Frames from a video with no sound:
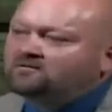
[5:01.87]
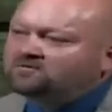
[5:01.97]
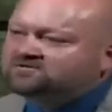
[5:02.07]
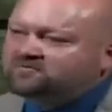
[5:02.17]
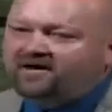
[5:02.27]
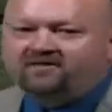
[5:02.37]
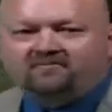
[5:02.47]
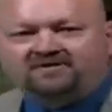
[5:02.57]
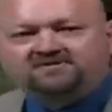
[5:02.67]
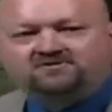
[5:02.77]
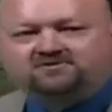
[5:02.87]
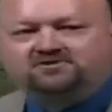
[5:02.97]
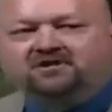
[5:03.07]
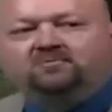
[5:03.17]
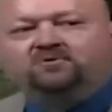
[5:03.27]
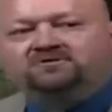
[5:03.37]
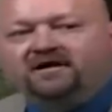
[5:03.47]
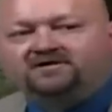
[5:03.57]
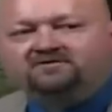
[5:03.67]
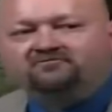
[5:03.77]
was the man that my sisters needed
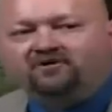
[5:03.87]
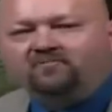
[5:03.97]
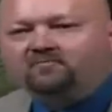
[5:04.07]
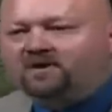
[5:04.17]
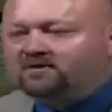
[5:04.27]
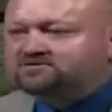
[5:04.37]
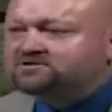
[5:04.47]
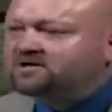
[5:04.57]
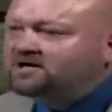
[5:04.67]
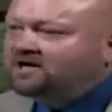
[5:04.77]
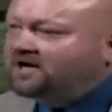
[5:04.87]
protection from the most.